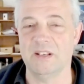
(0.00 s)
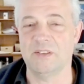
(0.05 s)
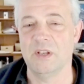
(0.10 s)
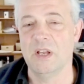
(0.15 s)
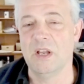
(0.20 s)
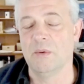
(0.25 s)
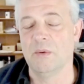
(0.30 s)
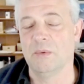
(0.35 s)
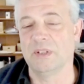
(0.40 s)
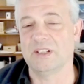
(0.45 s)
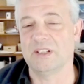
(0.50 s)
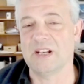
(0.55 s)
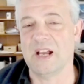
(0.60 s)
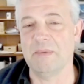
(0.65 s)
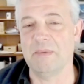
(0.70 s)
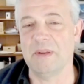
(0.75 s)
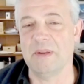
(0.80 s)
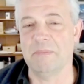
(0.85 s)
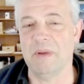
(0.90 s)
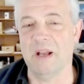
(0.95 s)
with a
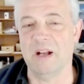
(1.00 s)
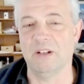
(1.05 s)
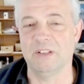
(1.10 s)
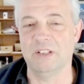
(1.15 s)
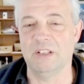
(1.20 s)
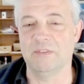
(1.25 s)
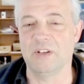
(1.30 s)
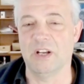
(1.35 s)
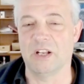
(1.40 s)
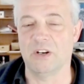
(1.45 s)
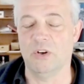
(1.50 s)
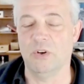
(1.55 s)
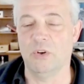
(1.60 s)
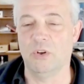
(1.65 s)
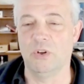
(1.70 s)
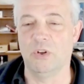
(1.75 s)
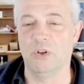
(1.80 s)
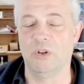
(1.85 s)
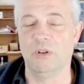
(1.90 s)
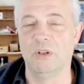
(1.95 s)
timing belt, you've got a
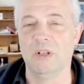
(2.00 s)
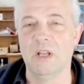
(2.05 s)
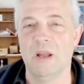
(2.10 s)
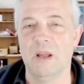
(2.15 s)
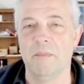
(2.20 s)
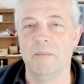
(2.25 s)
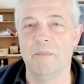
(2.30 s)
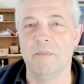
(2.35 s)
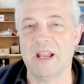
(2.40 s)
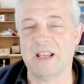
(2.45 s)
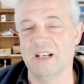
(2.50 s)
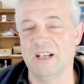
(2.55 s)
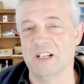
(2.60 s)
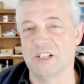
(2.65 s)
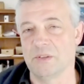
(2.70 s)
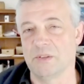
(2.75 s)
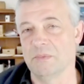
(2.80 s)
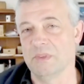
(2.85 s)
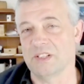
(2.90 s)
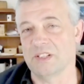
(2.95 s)
whole
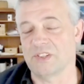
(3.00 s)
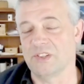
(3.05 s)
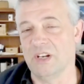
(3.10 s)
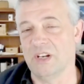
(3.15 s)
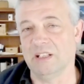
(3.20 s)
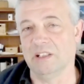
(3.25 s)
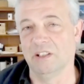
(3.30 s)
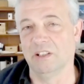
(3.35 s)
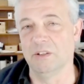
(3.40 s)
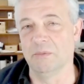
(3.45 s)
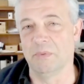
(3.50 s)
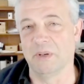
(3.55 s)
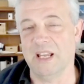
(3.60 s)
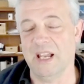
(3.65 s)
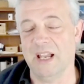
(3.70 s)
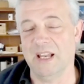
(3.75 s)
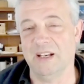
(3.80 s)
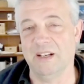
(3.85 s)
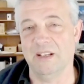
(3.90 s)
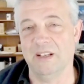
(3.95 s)
mechanism that's not
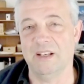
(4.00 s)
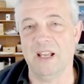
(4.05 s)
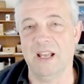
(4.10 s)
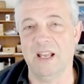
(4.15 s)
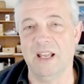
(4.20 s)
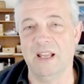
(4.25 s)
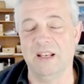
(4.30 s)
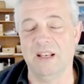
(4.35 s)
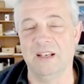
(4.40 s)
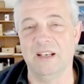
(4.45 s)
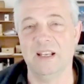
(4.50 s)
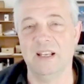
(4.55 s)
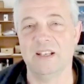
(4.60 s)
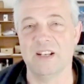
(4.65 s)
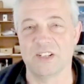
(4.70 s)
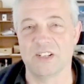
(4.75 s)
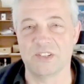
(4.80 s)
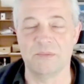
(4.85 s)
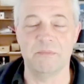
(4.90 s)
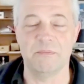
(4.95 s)
lubricated, and it
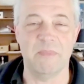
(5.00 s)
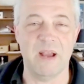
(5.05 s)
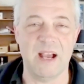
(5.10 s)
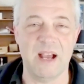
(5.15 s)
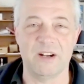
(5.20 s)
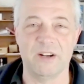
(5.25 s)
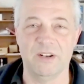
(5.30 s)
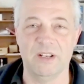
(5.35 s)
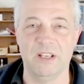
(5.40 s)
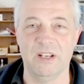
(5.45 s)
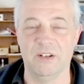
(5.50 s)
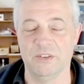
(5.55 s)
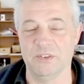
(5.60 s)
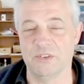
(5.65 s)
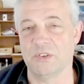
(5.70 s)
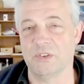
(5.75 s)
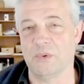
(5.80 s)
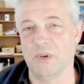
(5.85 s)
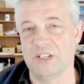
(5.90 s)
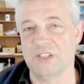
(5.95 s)
doesn't matter,
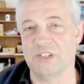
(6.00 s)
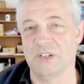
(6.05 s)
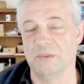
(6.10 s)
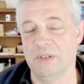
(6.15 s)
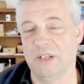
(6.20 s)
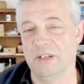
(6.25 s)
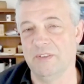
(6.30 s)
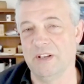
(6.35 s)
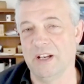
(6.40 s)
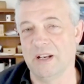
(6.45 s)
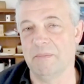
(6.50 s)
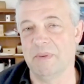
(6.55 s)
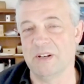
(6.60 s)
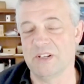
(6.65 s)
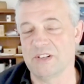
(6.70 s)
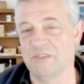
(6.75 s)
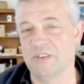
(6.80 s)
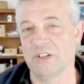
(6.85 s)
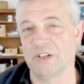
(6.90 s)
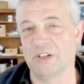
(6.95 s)
quite so. You've got a bunch
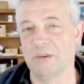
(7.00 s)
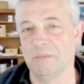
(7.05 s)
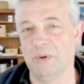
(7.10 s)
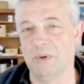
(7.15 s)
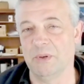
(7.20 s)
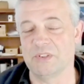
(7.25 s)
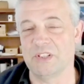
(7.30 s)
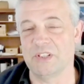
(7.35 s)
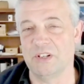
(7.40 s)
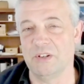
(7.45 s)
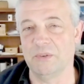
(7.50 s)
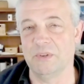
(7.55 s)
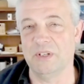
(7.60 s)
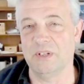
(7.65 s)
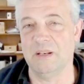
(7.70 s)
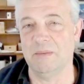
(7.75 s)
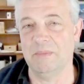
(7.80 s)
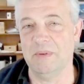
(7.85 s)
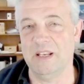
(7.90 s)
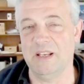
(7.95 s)
of other components that
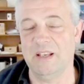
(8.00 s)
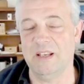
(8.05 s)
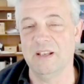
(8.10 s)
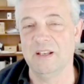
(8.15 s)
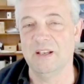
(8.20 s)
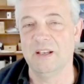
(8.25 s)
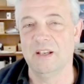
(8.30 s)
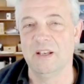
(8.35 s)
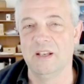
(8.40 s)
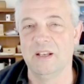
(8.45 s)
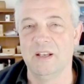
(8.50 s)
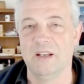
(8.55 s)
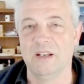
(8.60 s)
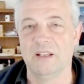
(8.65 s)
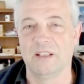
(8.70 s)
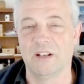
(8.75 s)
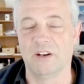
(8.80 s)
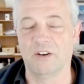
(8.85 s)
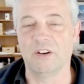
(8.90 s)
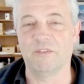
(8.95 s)

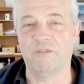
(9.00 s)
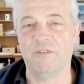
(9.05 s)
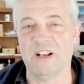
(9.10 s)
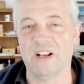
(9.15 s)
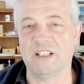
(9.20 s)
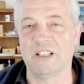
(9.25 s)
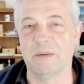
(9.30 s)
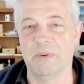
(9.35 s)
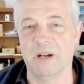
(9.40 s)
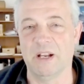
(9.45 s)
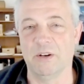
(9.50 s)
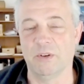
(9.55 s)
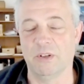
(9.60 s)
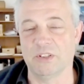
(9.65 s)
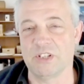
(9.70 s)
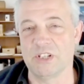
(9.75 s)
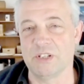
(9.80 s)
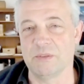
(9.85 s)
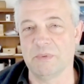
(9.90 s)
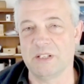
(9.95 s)
that aren't affected by your oil
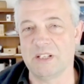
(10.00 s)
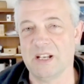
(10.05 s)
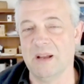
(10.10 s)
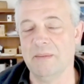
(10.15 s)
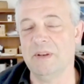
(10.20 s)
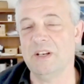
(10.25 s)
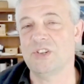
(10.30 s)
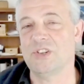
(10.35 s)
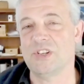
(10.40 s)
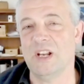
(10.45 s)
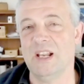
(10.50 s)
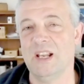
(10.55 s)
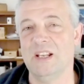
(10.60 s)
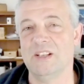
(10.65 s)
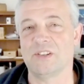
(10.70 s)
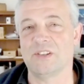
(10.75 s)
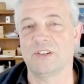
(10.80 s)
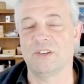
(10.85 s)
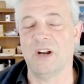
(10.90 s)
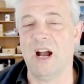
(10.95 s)
change, but timing chains
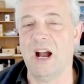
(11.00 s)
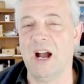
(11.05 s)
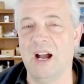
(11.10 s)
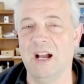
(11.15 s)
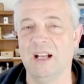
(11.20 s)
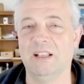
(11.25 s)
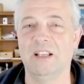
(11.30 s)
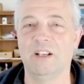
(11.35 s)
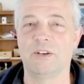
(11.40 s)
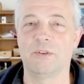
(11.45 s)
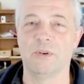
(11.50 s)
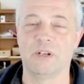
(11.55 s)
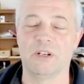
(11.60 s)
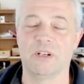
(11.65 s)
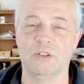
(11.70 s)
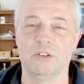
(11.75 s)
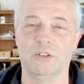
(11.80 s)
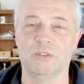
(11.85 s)
are highly critical